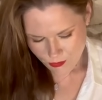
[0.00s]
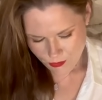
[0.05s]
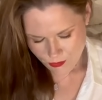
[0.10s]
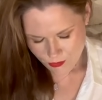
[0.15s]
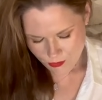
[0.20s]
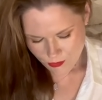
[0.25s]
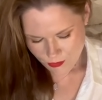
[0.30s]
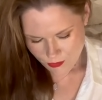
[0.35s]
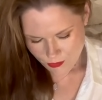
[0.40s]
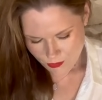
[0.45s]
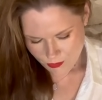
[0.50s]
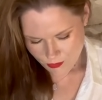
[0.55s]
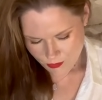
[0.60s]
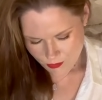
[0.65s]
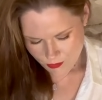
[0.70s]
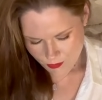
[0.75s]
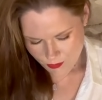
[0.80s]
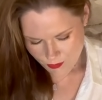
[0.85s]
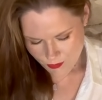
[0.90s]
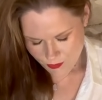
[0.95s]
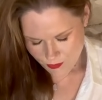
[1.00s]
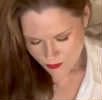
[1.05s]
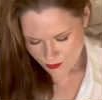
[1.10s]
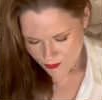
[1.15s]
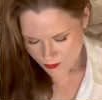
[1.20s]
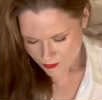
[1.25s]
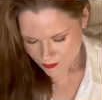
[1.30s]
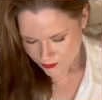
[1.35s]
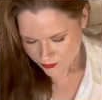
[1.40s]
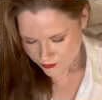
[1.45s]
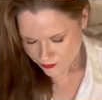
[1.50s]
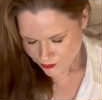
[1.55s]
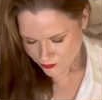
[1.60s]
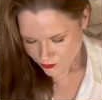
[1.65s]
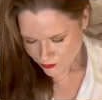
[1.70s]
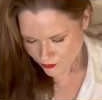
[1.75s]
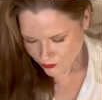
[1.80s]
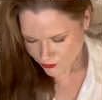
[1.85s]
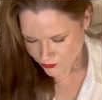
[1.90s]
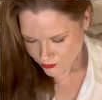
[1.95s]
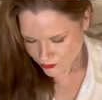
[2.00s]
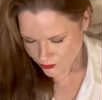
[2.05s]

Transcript: Nobody speaks.